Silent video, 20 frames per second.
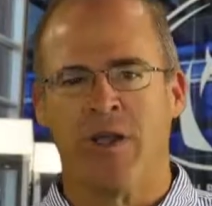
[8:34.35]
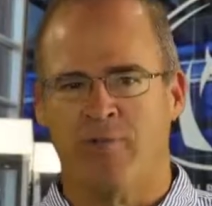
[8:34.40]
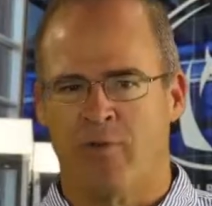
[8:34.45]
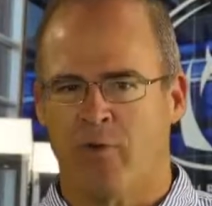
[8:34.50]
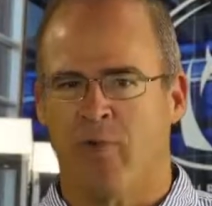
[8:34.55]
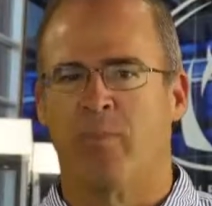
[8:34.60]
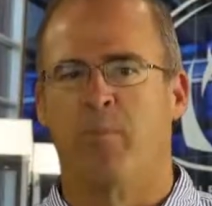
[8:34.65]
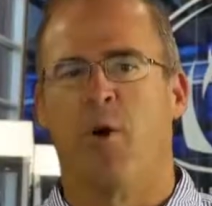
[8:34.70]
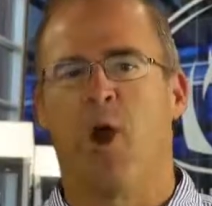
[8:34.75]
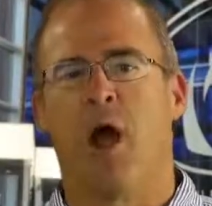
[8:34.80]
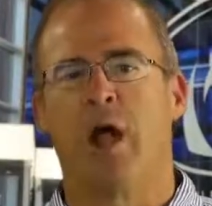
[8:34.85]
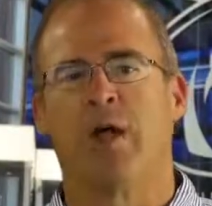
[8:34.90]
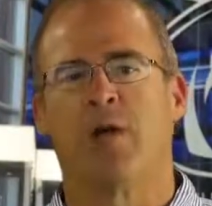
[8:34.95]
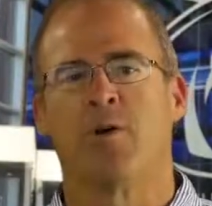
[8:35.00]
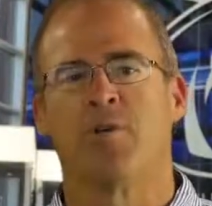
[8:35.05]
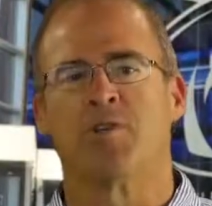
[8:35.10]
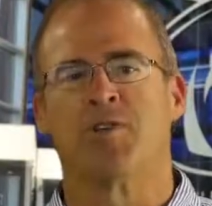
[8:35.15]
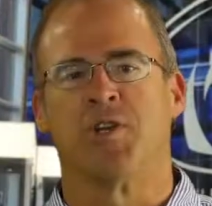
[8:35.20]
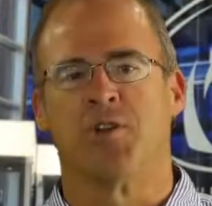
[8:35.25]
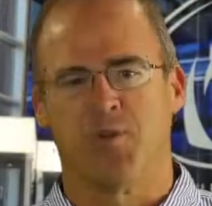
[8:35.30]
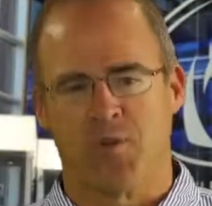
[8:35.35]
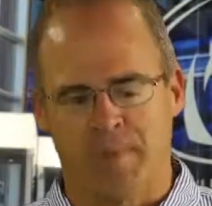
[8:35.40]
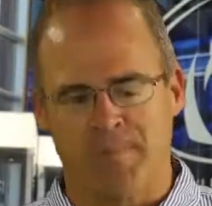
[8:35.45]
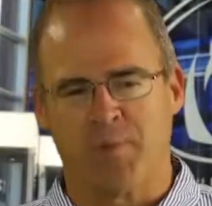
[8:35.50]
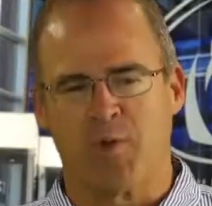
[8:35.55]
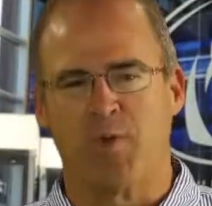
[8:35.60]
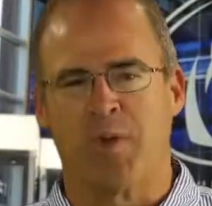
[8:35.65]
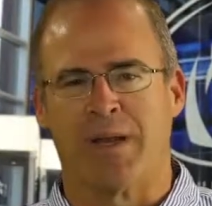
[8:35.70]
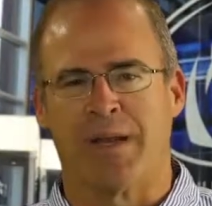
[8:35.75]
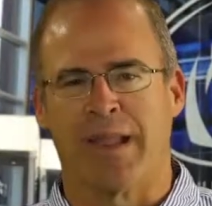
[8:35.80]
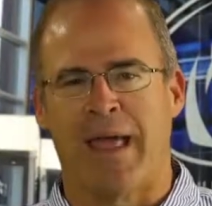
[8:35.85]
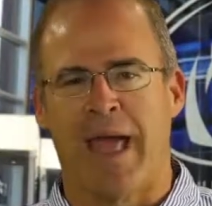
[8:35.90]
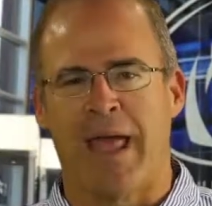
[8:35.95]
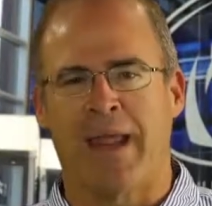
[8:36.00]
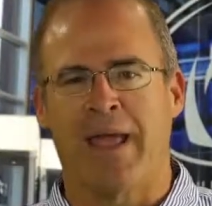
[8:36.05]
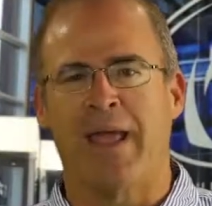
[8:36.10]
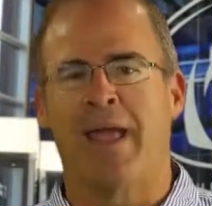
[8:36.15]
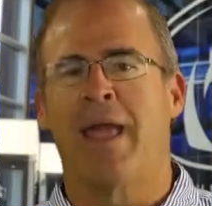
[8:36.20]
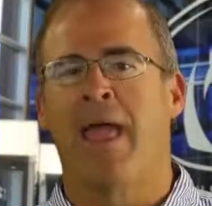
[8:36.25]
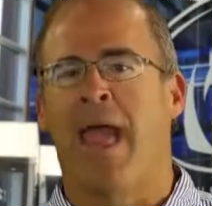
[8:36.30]
For the Broncos, a trip to
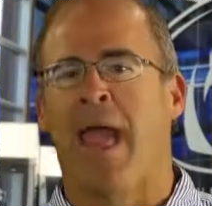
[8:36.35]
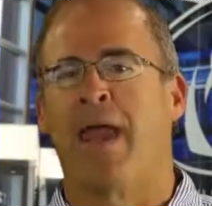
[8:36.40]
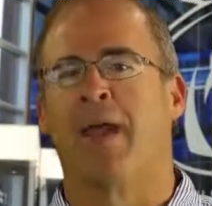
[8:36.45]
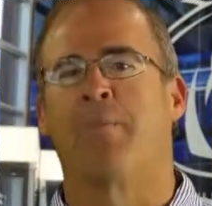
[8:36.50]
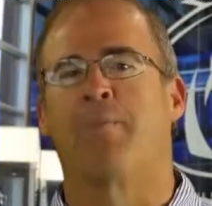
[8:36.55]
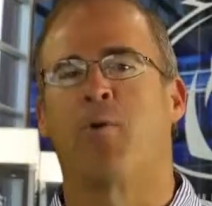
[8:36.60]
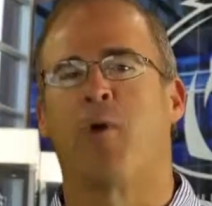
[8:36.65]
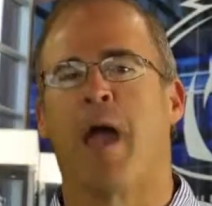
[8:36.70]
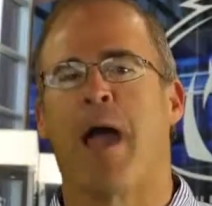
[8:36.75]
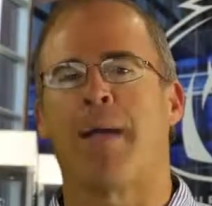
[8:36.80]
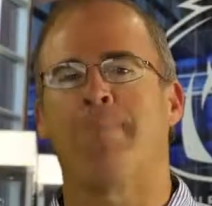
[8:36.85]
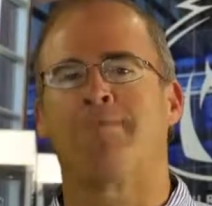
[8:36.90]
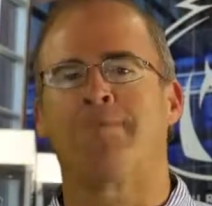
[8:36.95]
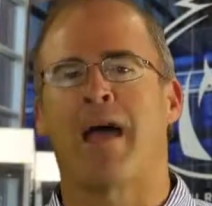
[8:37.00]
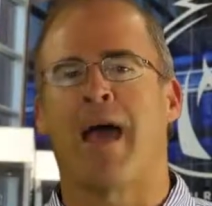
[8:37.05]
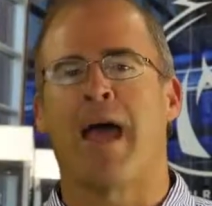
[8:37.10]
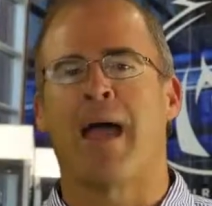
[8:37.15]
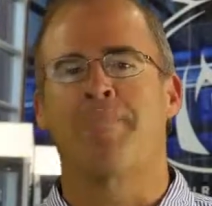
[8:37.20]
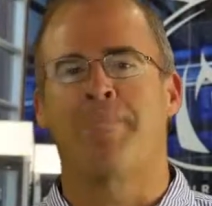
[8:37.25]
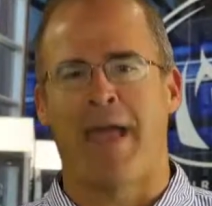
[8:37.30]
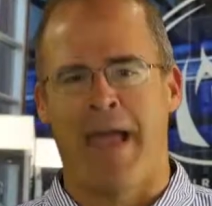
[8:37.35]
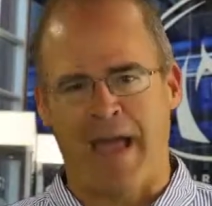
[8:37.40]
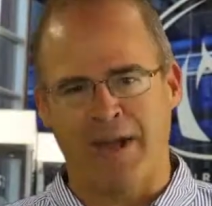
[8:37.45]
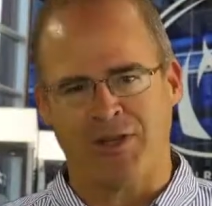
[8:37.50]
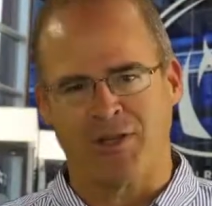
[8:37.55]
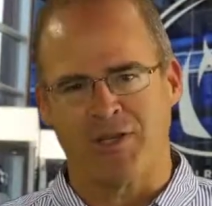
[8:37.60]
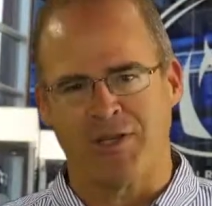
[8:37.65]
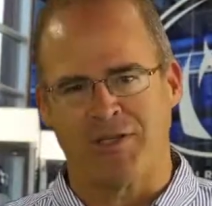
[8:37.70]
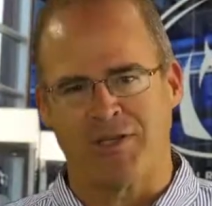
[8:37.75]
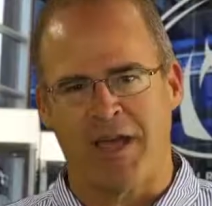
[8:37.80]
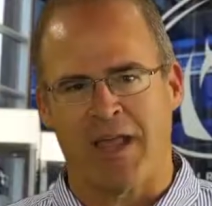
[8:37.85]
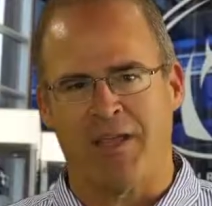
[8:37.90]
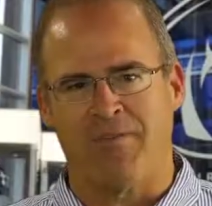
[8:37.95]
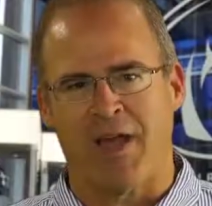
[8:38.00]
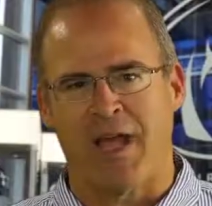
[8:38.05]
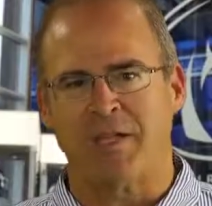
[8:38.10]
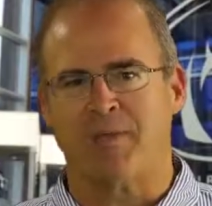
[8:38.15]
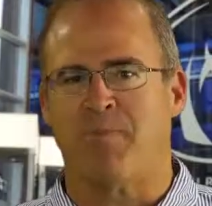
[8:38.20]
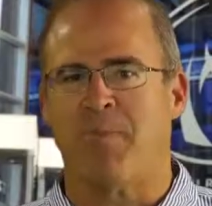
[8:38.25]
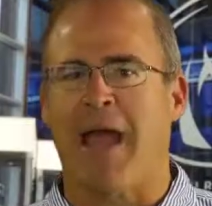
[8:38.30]
Atlanta and a primetime nationally televised